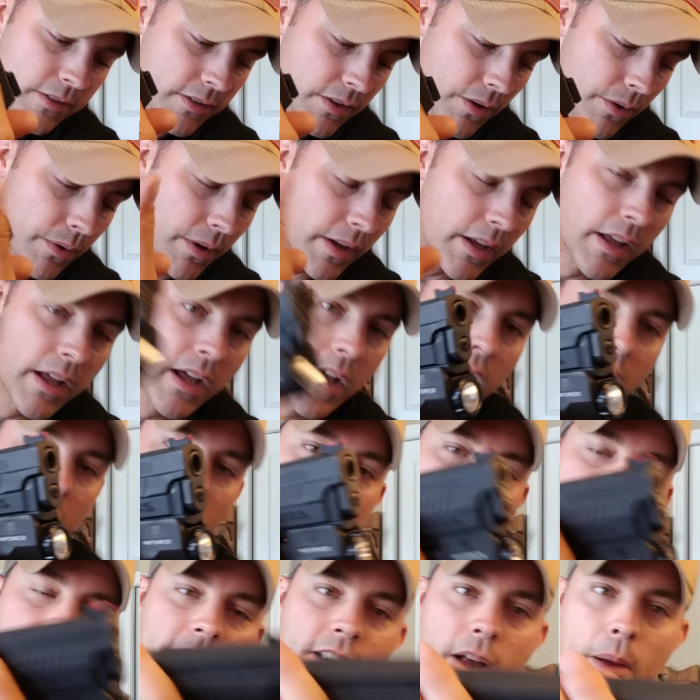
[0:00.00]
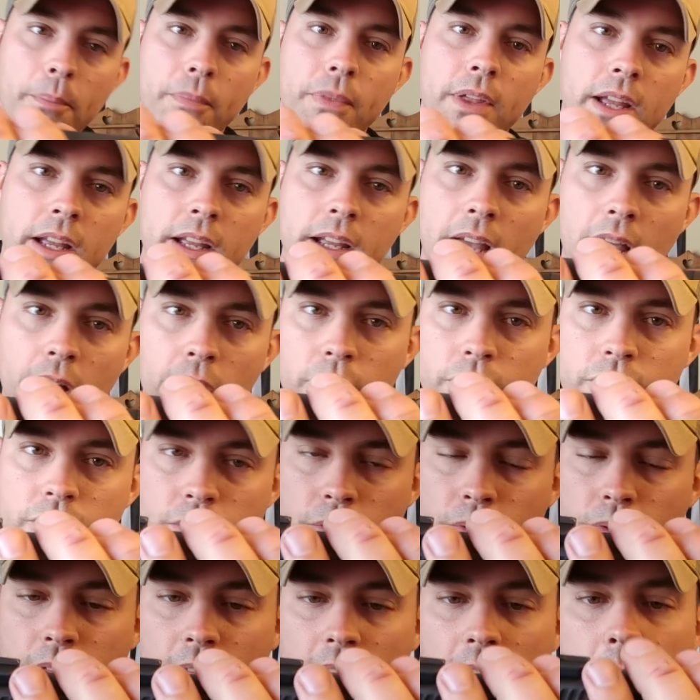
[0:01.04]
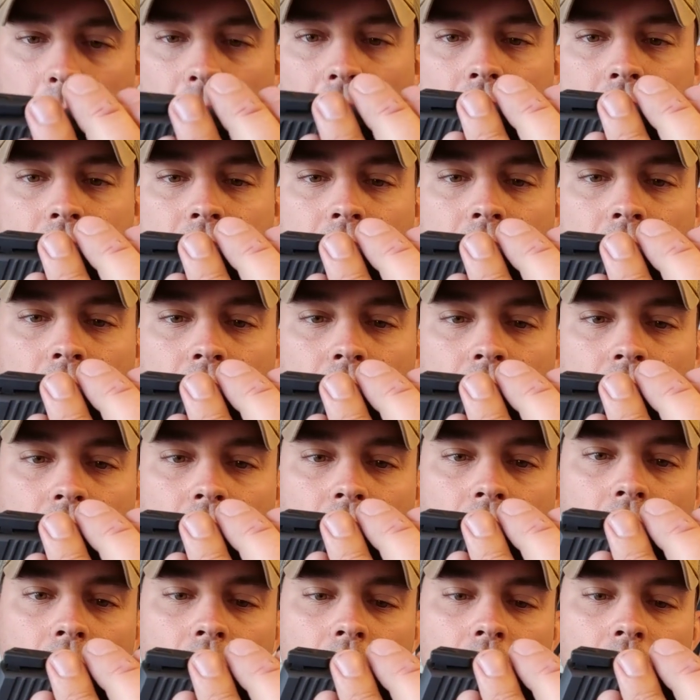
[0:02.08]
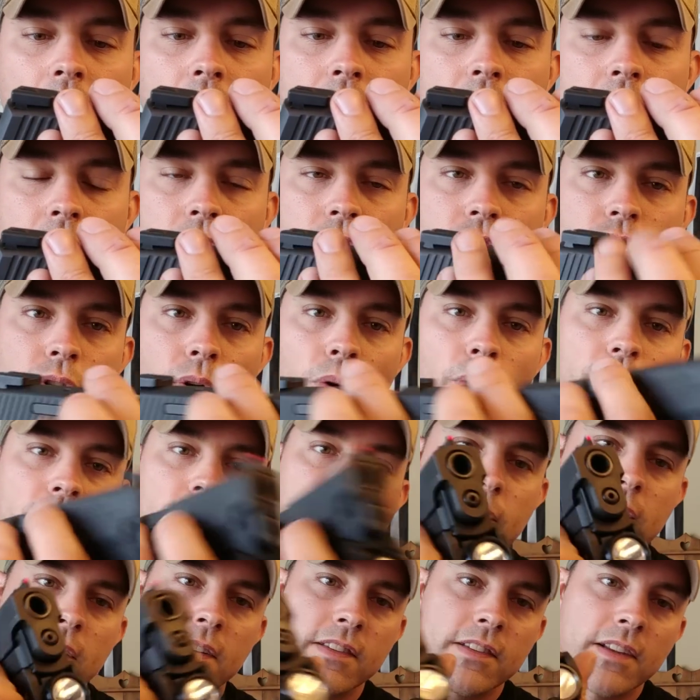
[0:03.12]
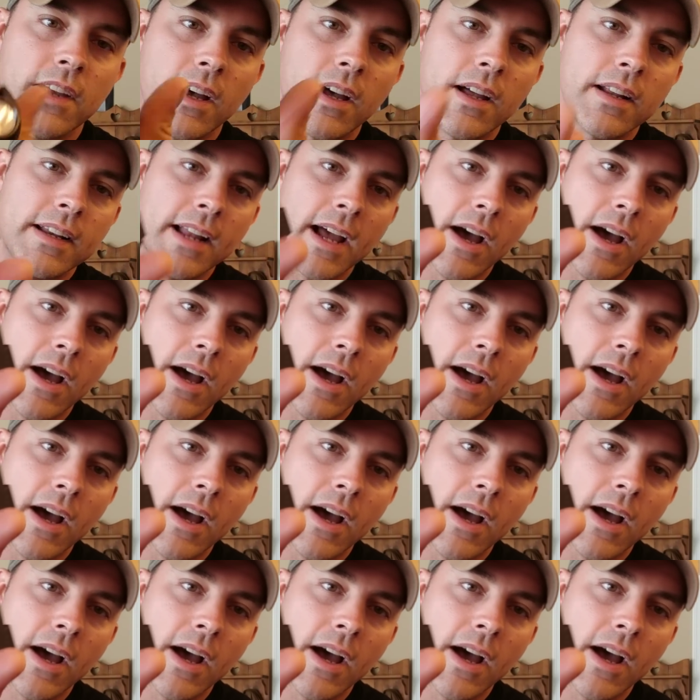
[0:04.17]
So something else to think about there, the controls of this gun.